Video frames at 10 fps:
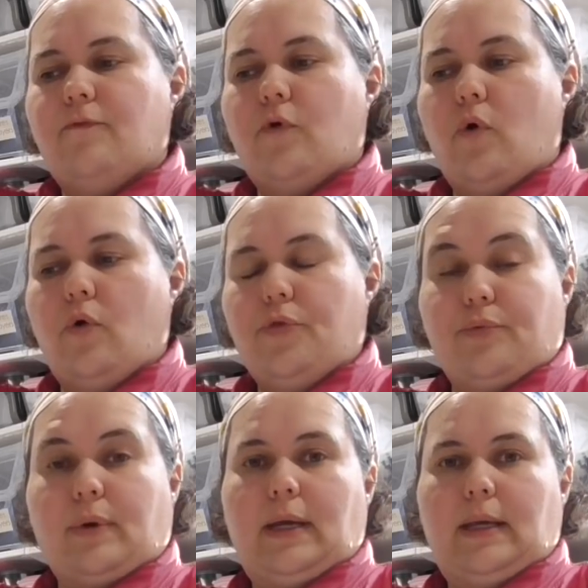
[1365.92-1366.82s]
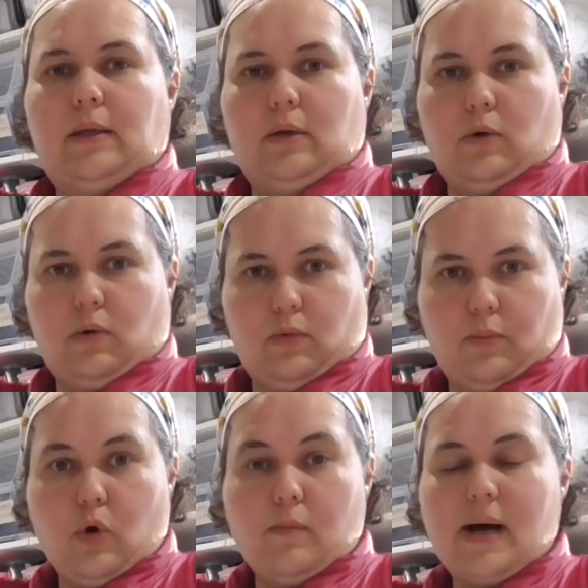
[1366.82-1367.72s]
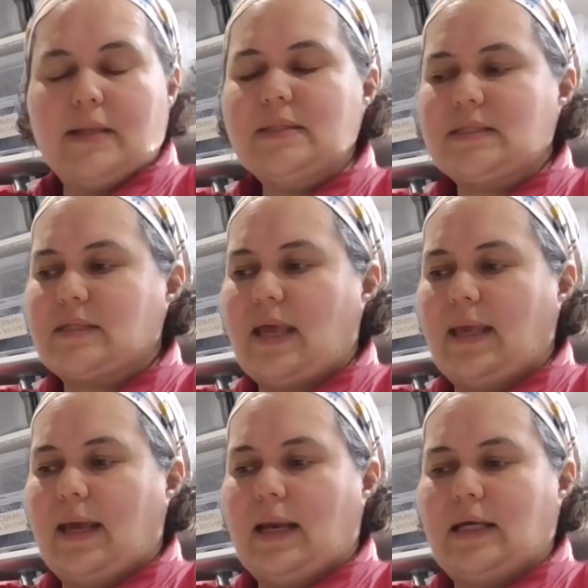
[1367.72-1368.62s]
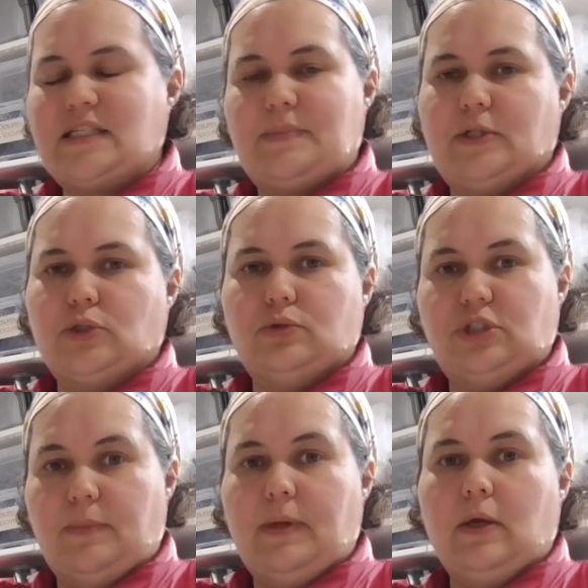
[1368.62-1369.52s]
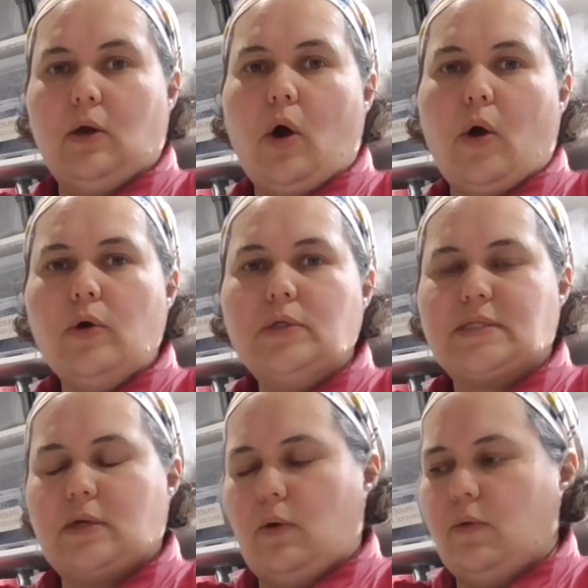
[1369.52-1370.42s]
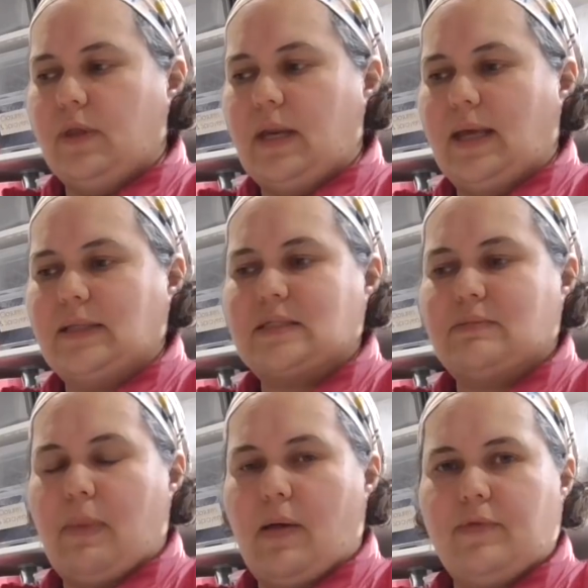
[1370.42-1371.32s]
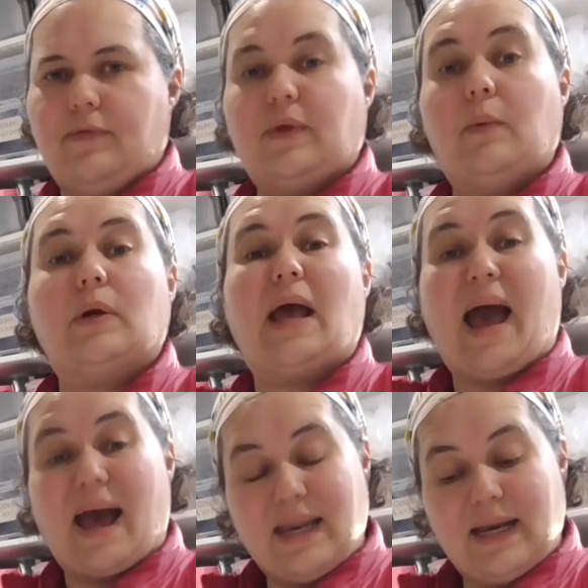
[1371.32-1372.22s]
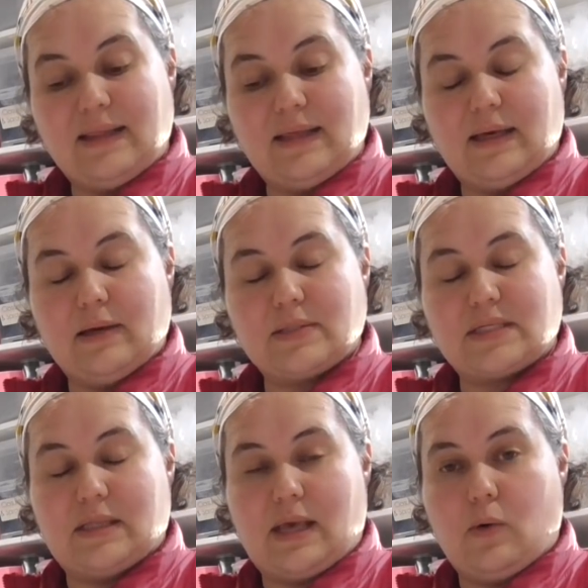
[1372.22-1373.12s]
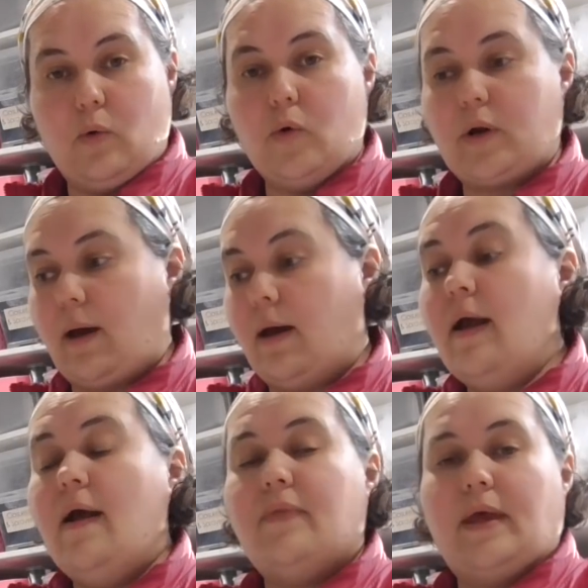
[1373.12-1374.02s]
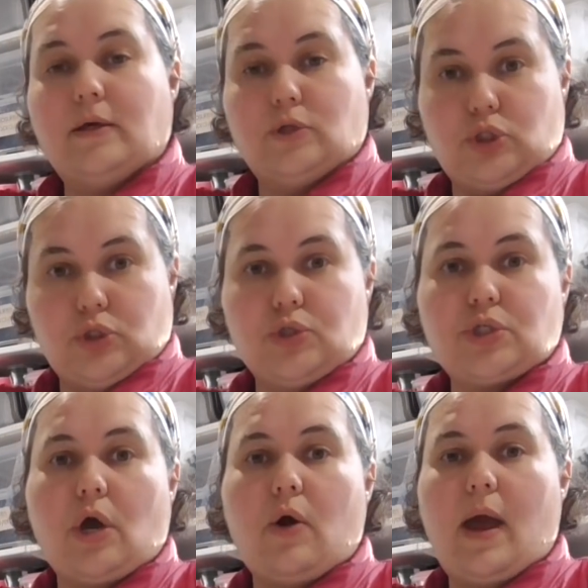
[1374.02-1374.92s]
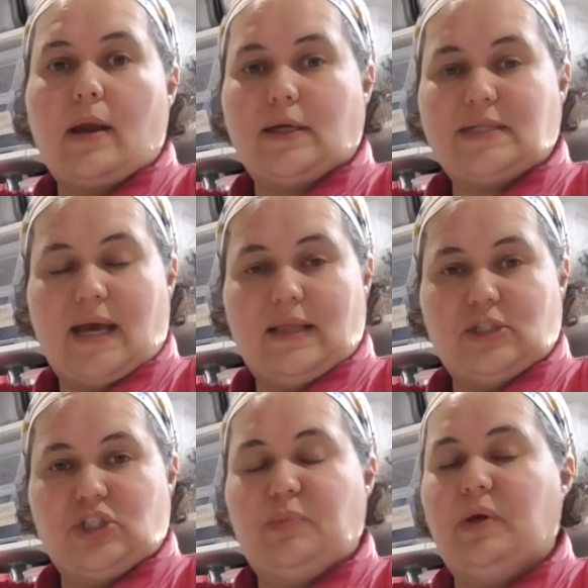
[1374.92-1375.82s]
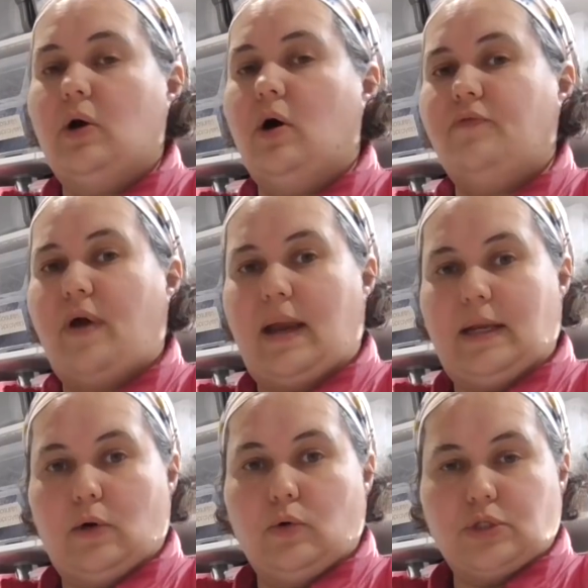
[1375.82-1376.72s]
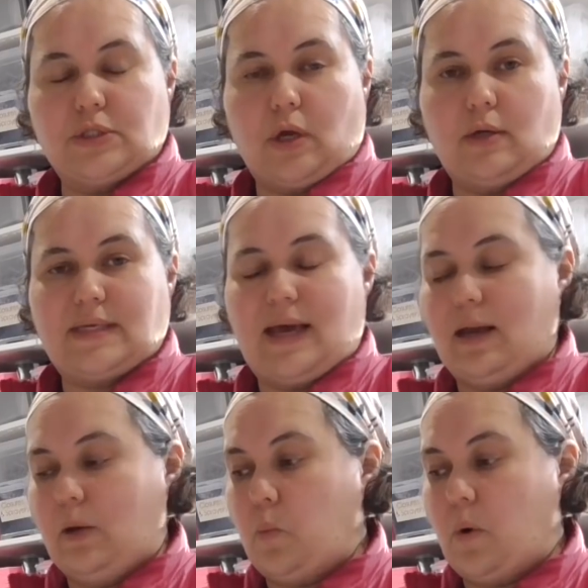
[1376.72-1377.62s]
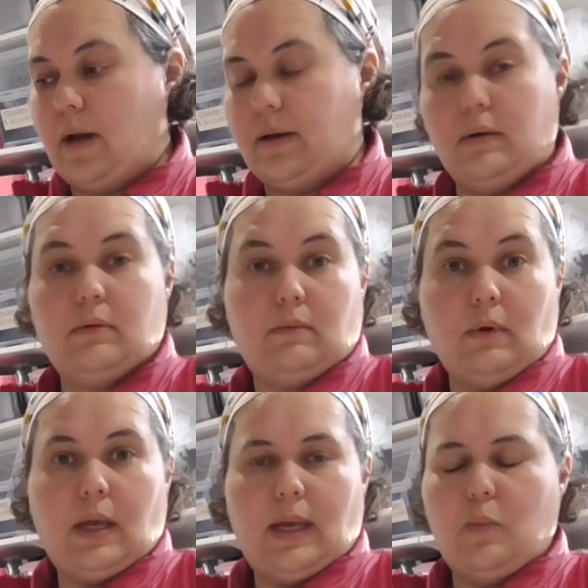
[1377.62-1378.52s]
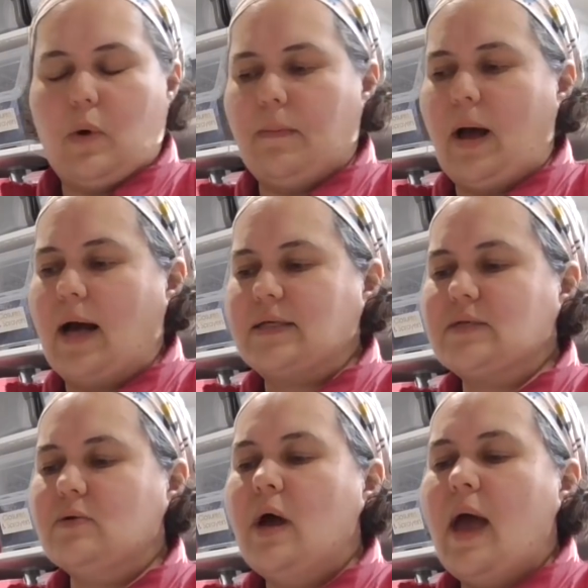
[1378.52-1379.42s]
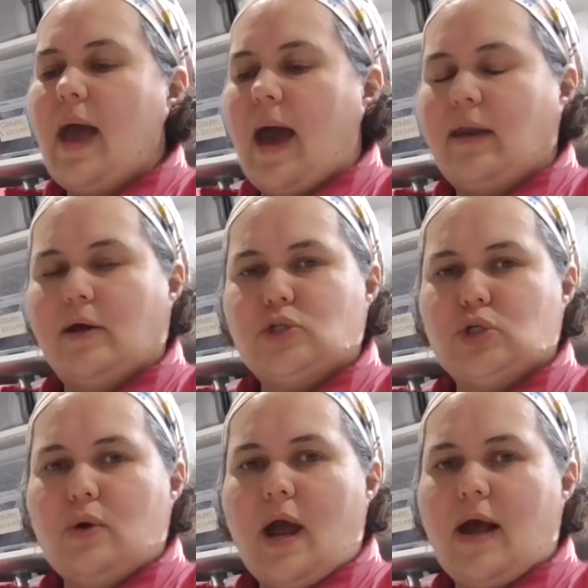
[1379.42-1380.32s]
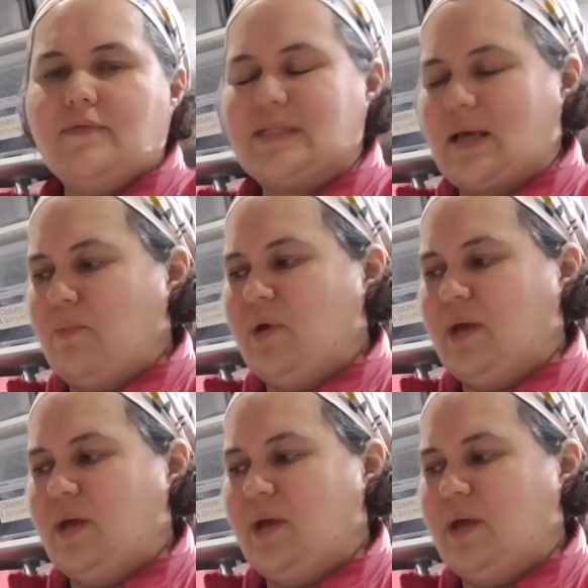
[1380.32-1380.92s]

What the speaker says: for 3 or more months, they get a special shipping code. So the next month, if they want to add anything else to their order, they can do so, and I take the shipping off and it all just goes out in one parcel. And I do have some